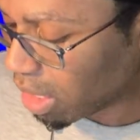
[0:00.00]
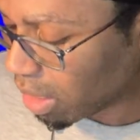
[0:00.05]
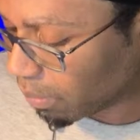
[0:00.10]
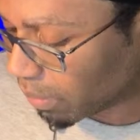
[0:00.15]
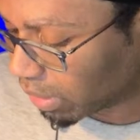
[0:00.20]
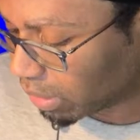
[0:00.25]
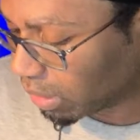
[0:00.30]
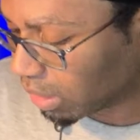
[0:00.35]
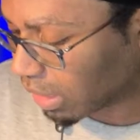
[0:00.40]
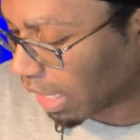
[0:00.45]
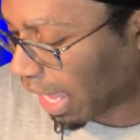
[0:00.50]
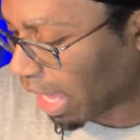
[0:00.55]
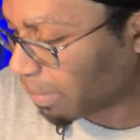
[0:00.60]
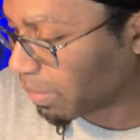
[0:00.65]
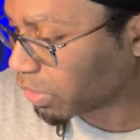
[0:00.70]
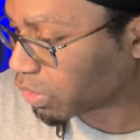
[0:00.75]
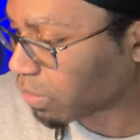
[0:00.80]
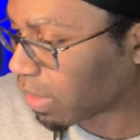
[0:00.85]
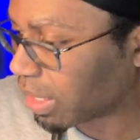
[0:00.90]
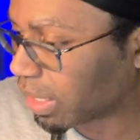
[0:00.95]
But look, I
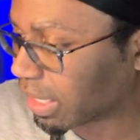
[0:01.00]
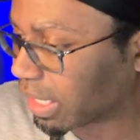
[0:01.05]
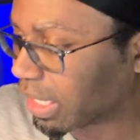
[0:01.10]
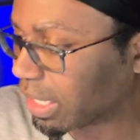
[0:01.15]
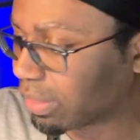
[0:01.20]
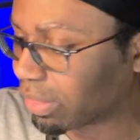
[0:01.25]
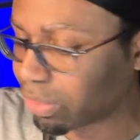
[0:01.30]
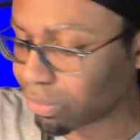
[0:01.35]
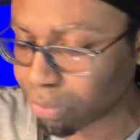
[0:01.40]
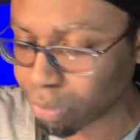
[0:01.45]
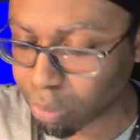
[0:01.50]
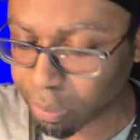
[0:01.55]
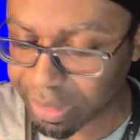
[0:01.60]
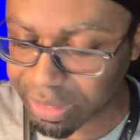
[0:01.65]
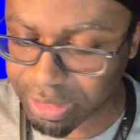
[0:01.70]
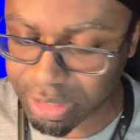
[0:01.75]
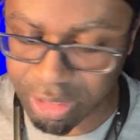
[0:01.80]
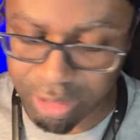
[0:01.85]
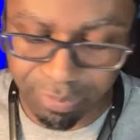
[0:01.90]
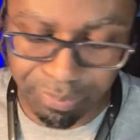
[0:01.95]
be trying to get through
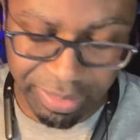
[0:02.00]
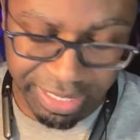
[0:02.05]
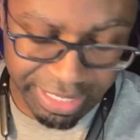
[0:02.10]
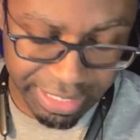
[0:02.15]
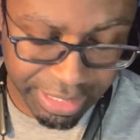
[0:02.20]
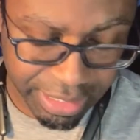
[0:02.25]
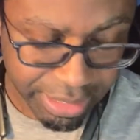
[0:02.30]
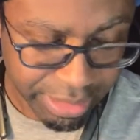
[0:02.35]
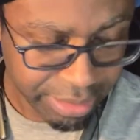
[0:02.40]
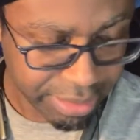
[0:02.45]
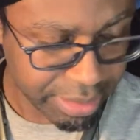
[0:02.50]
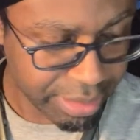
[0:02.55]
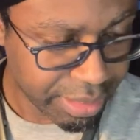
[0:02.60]
with speed.